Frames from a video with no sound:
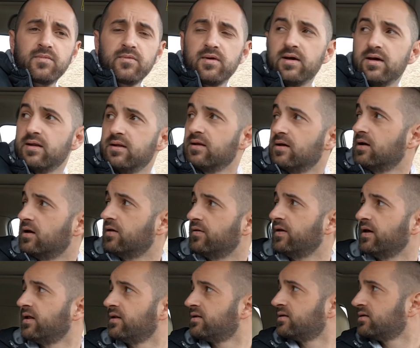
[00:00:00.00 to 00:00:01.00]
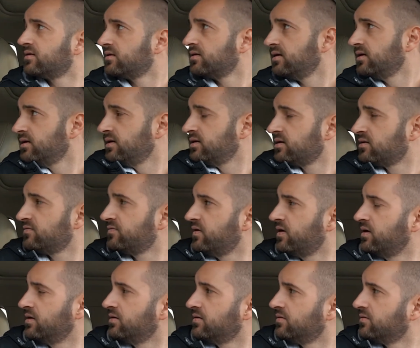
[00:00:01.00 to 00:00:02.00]
it's
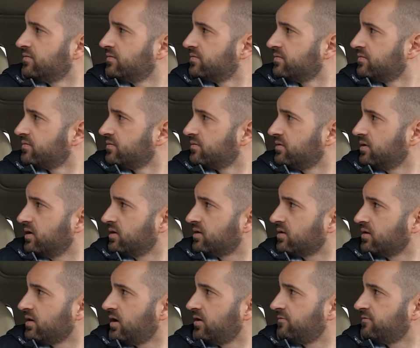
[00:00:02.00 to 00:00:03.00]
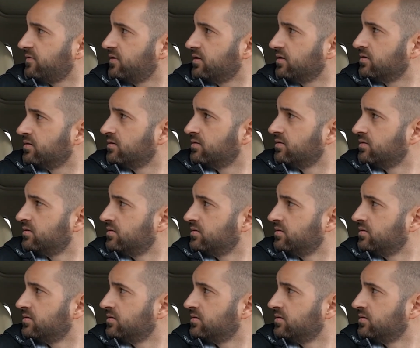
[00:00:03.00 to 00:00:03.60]
fun. It's a lot of fun.